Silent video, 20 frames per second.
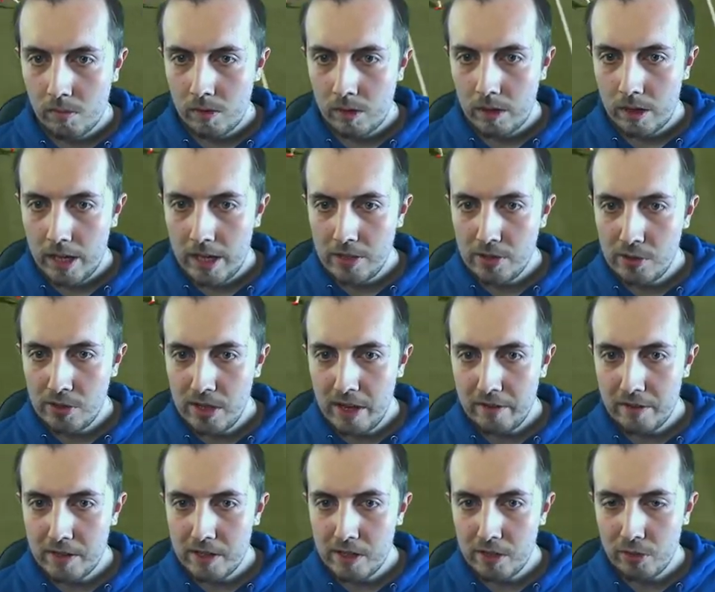Jesus
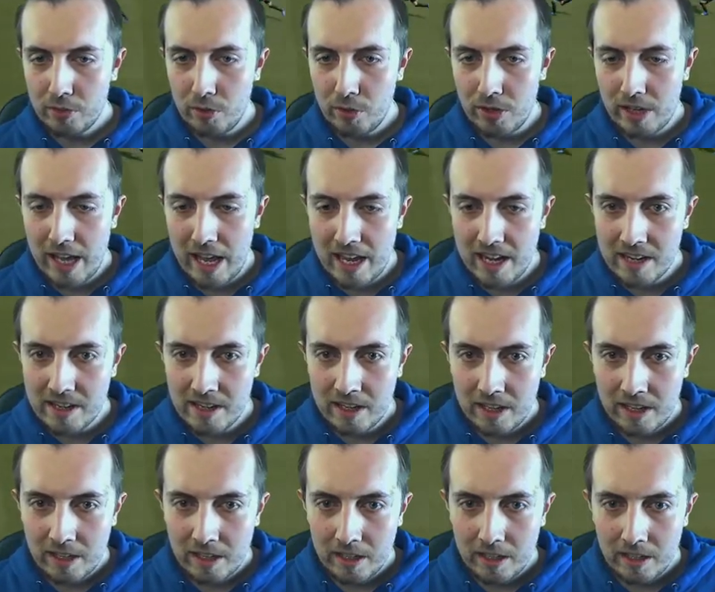Navas is through again.
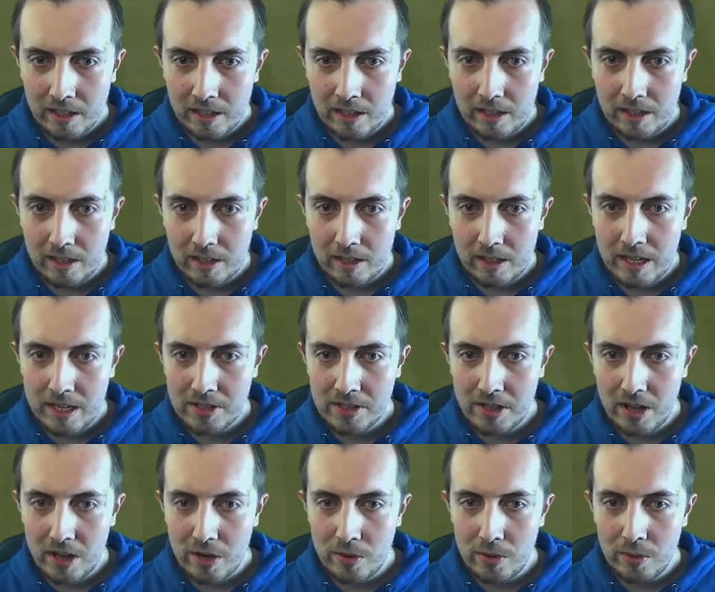Let's
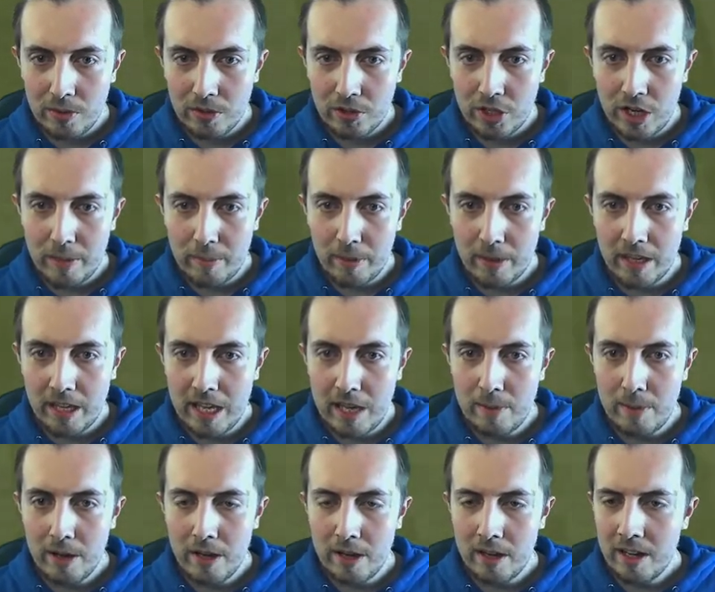go. Chip the
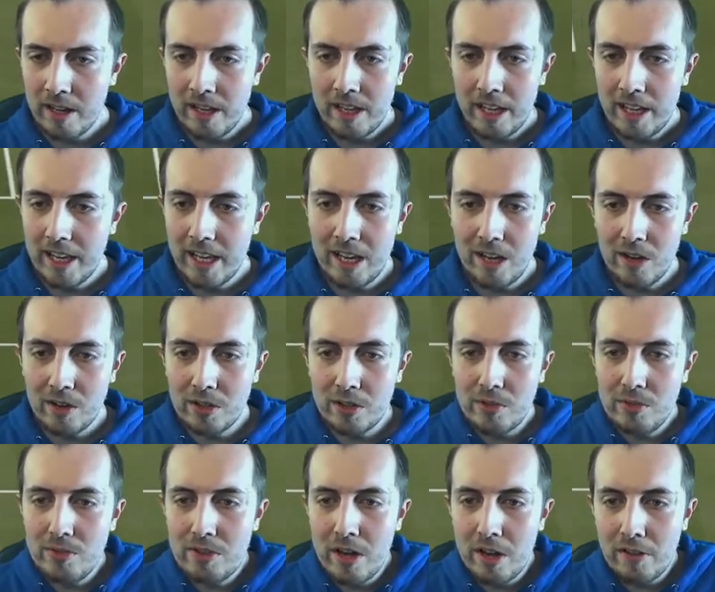keeper. He can't do
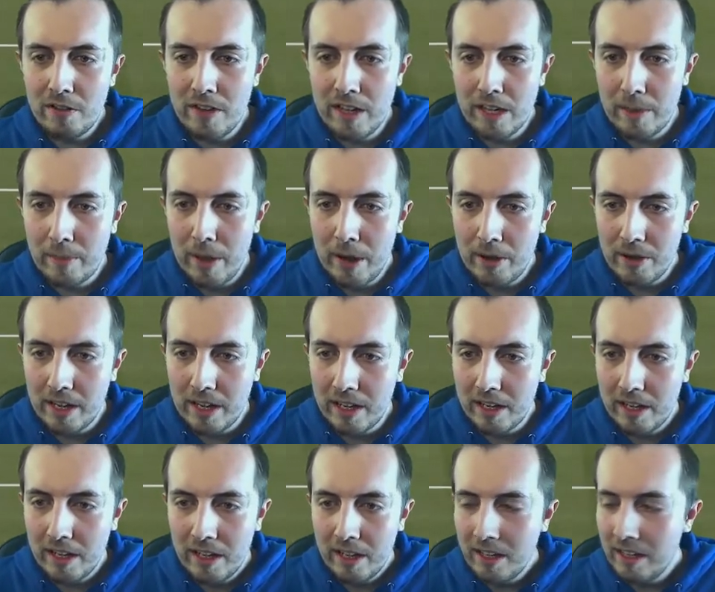nothing about it.
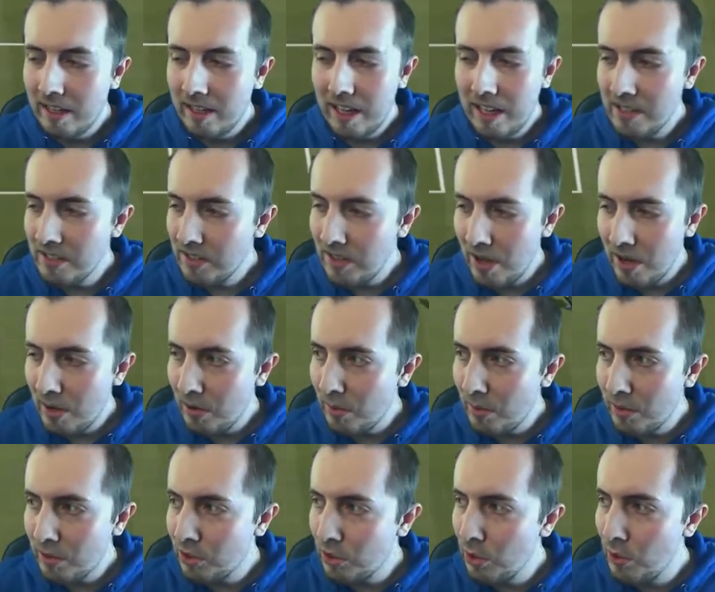Let's go.
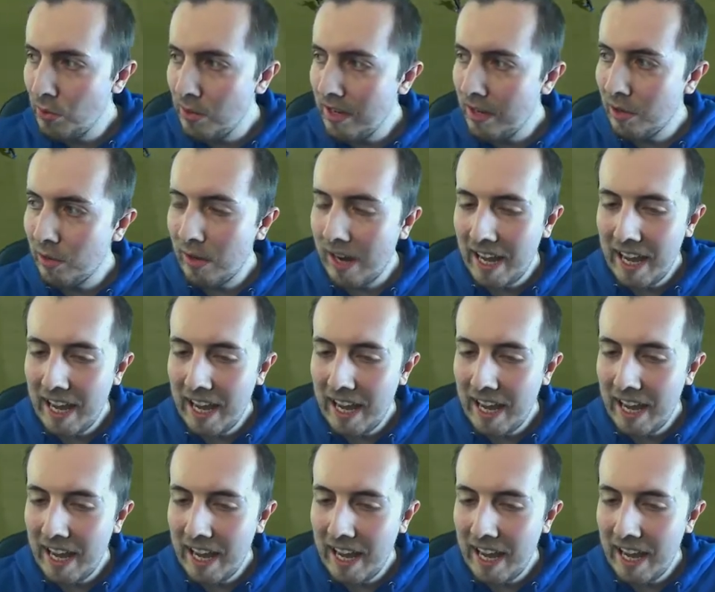2-0.